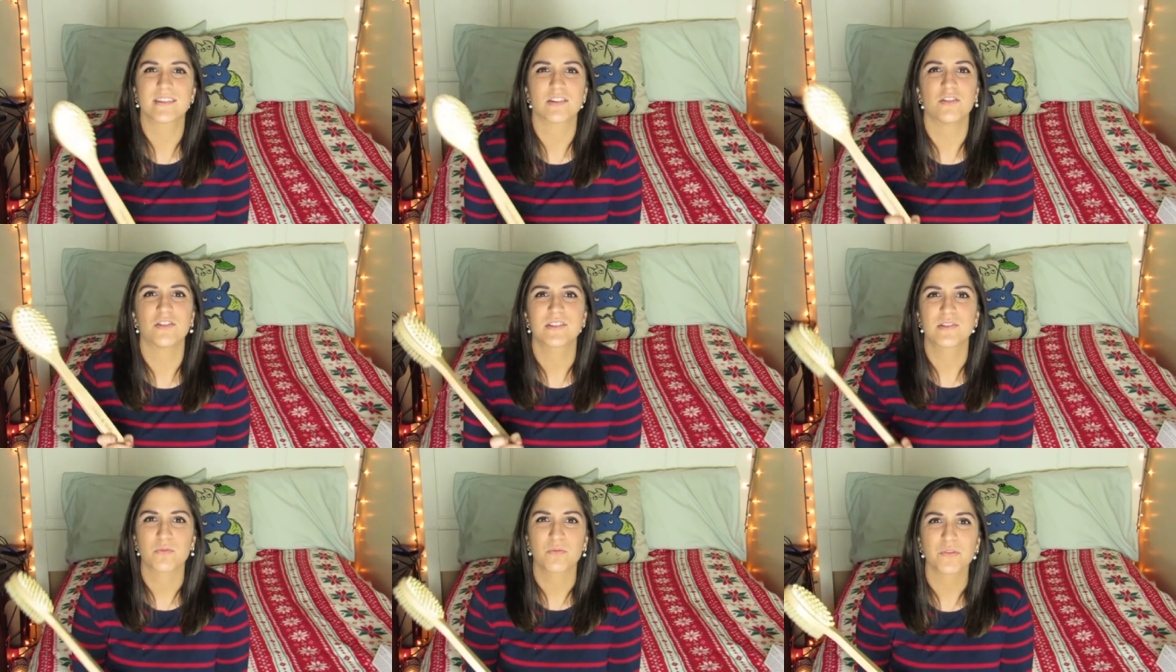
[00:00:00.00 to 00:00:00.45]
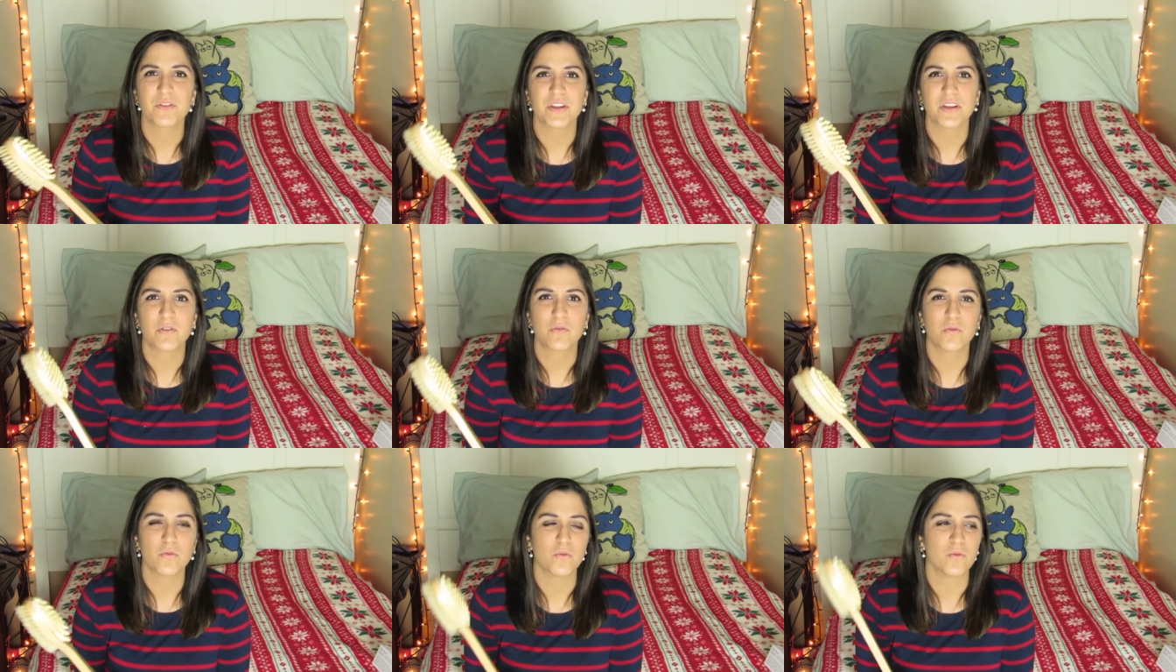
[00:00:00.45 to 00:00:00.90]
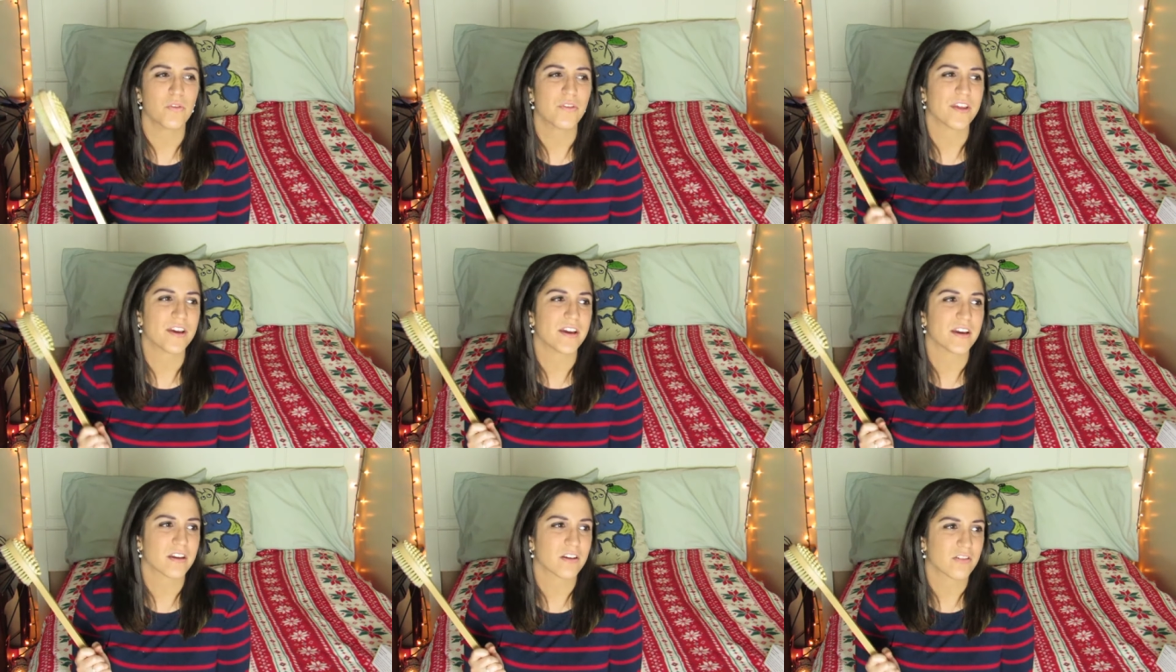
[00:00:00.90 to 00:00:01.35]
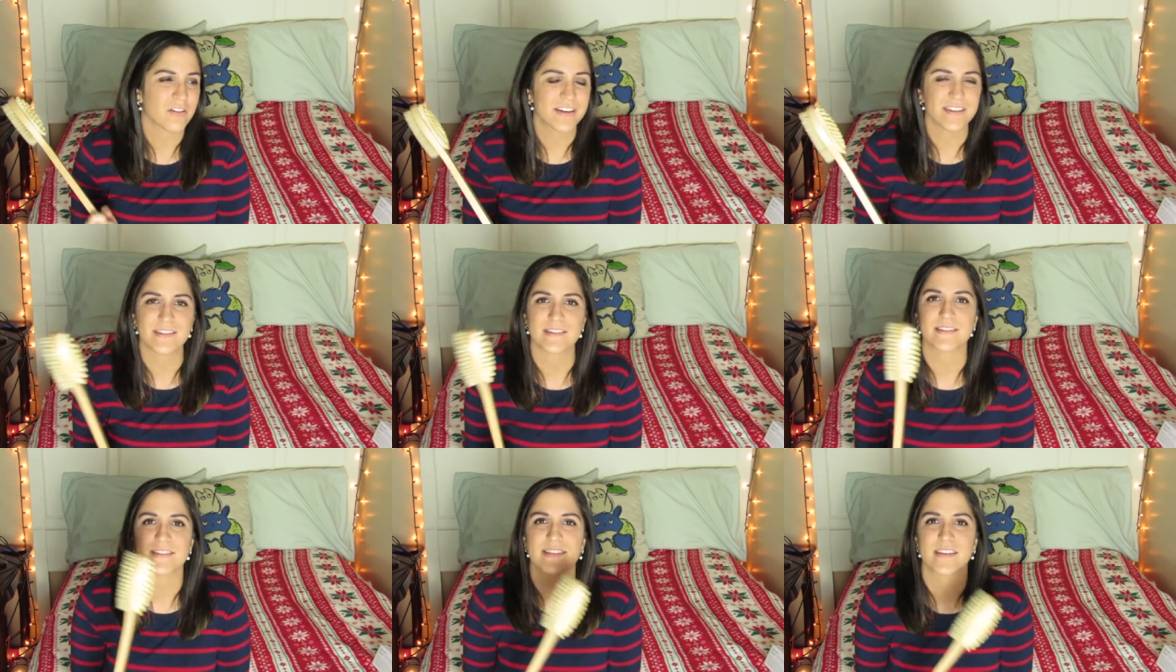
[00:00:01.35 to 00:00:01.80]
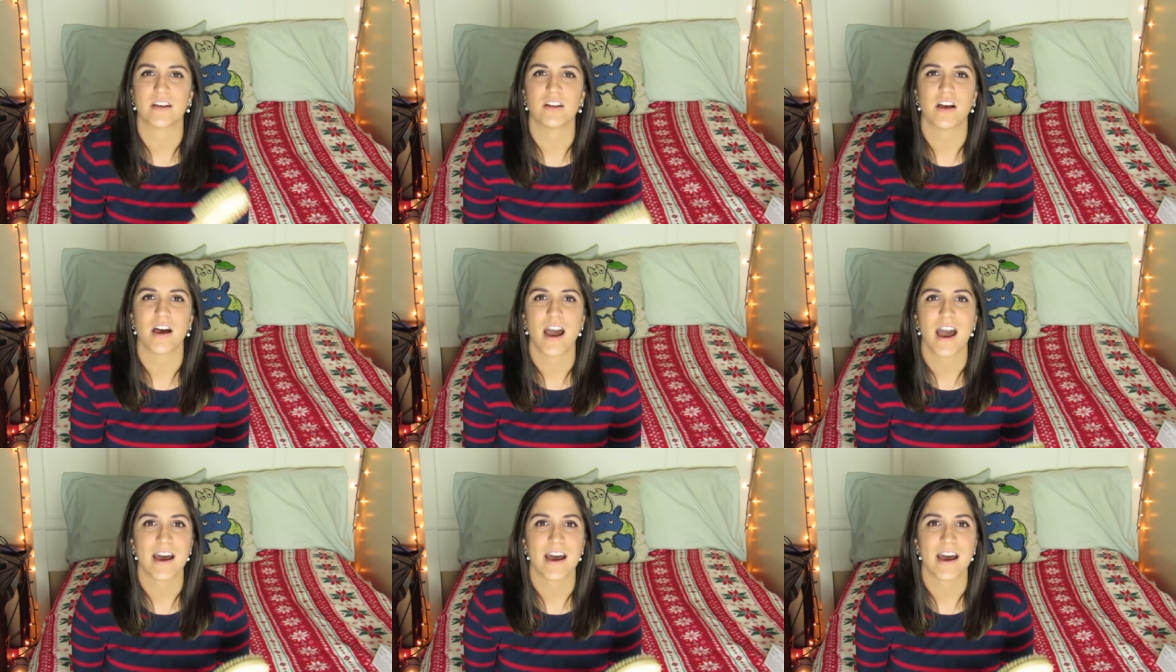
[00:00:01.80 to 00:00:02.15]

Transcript: So it's really cool that Grace and Stella